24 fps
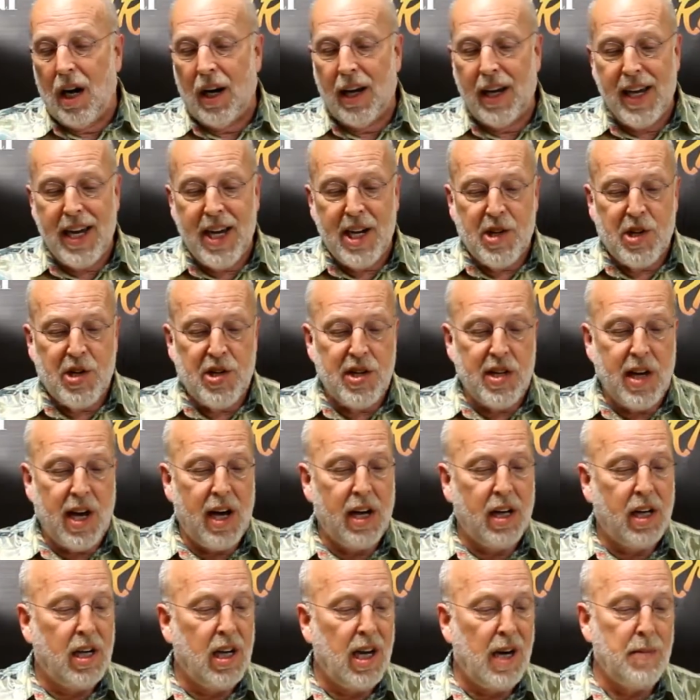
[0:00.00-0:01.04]
Each
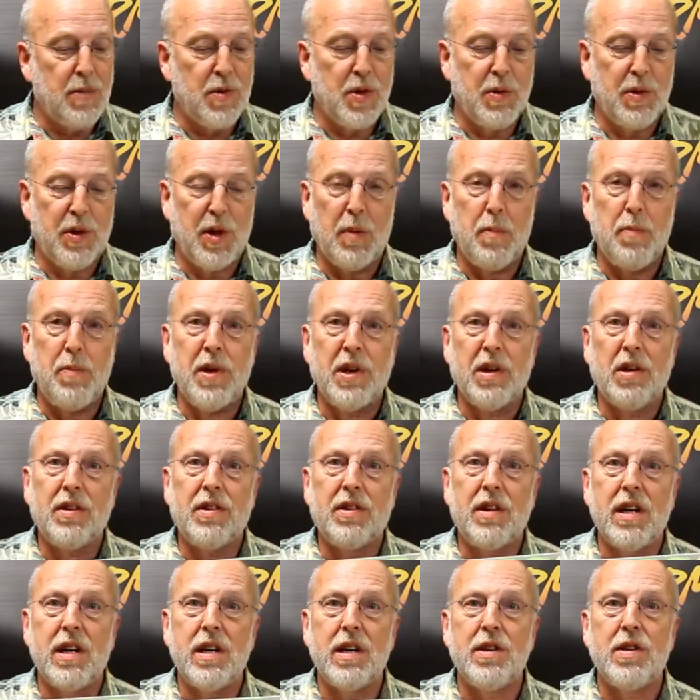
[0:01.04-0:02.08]
set comes with a
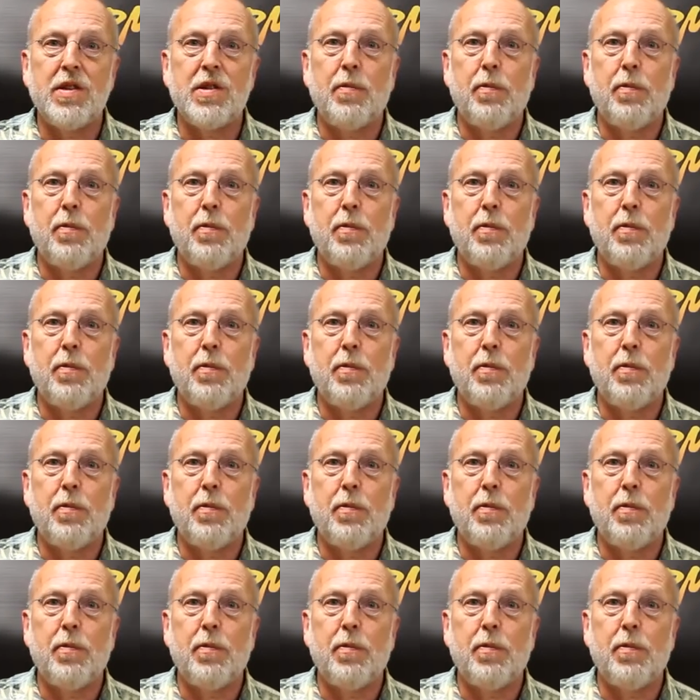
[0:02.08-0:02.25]
built-in